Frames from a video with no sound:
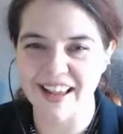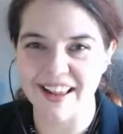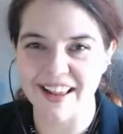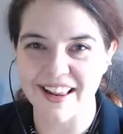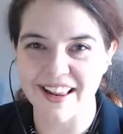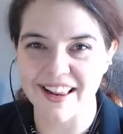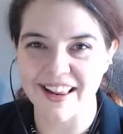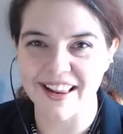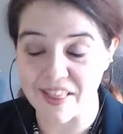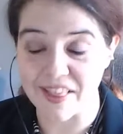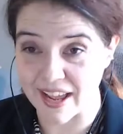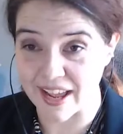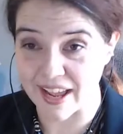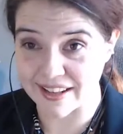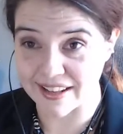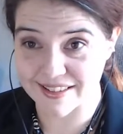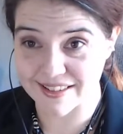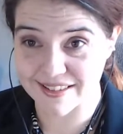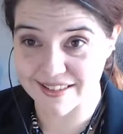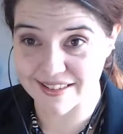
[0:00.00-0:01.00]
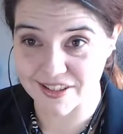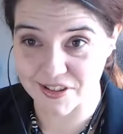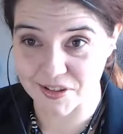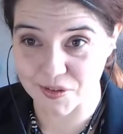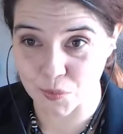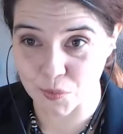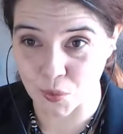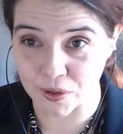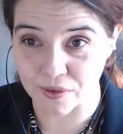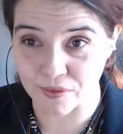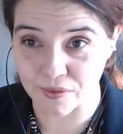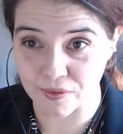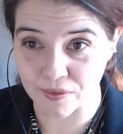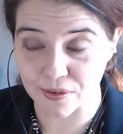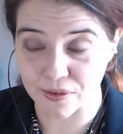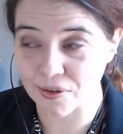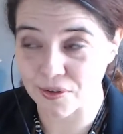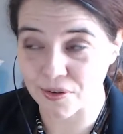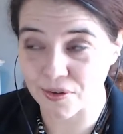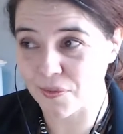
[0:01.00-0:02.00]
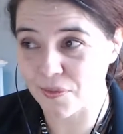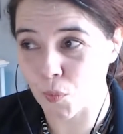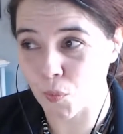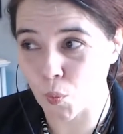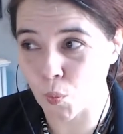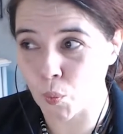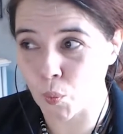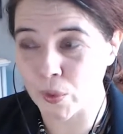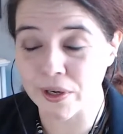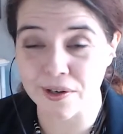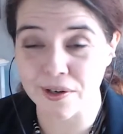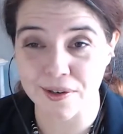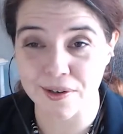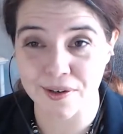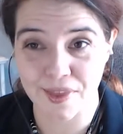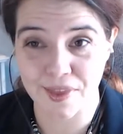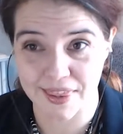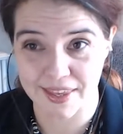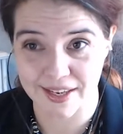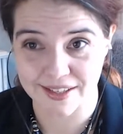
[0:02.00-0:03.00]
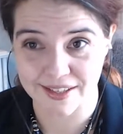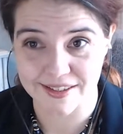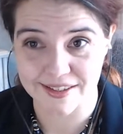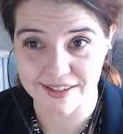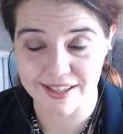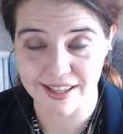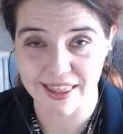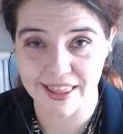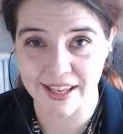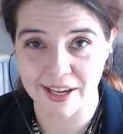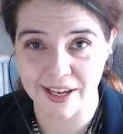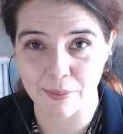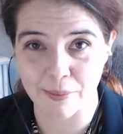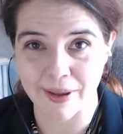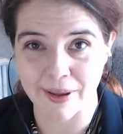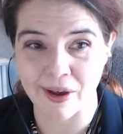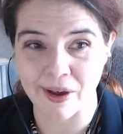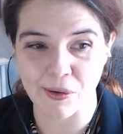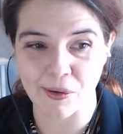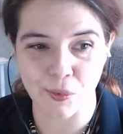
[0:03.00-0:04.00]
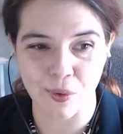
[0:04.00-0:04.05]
And that's just one of those weird things to think about.